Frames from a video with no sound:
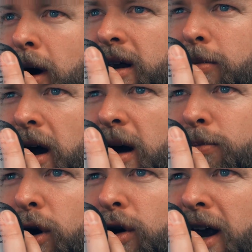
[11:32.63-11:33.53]
money by
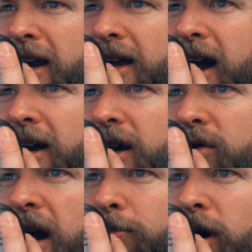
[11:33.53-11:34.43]
uploading any kind of
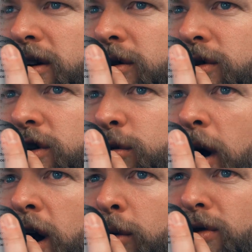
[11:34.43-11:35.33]
crap on YouTube,
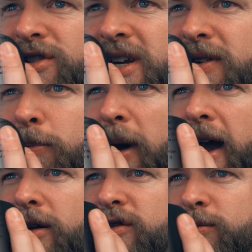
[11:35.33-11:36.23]
receiving
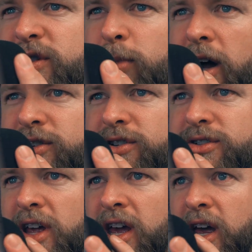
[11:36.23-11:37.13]
payouts from
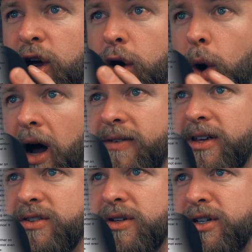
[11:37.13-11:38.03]
sponsors, who
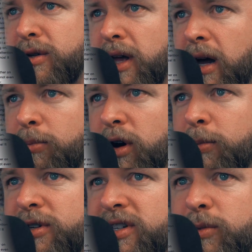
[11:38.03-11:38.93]
obviously do that on
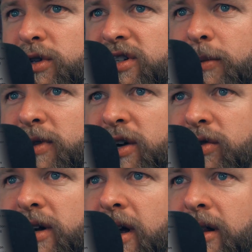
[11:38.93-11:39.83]
purpose and with something
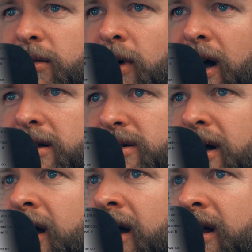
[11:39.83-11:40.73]
greedy on their minds,
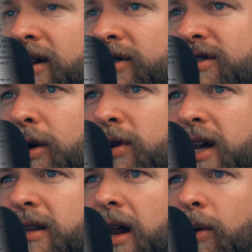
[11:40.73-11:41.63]
there's no
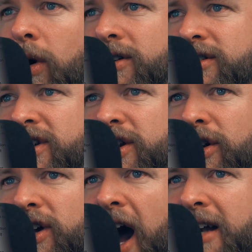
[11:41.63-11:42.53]
need that I want to see
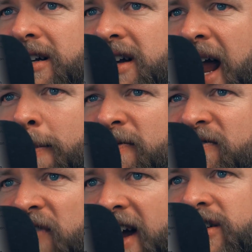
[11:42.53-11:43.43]
your goddamn
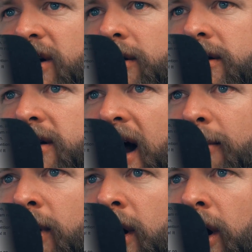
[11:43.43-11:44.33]
face all the time